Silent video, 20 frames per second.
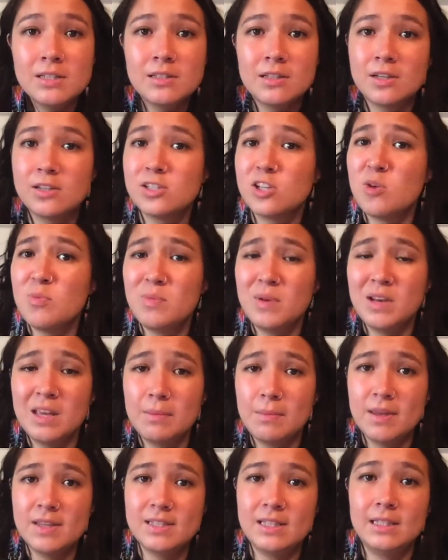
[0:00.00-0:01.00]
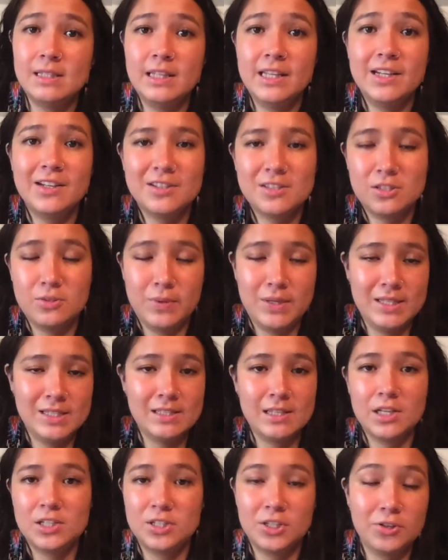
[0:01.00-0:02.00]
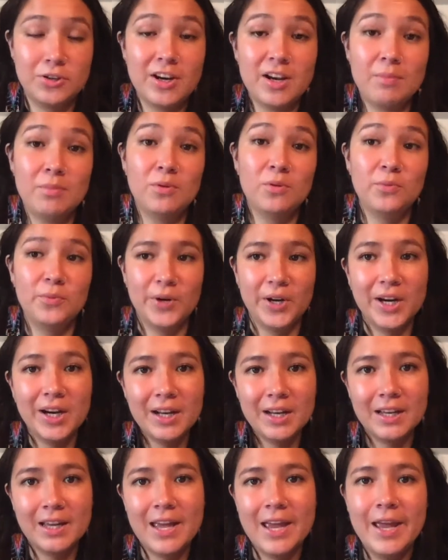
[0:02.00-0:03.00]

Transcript: There's so many amazing leaders doing such incredible work.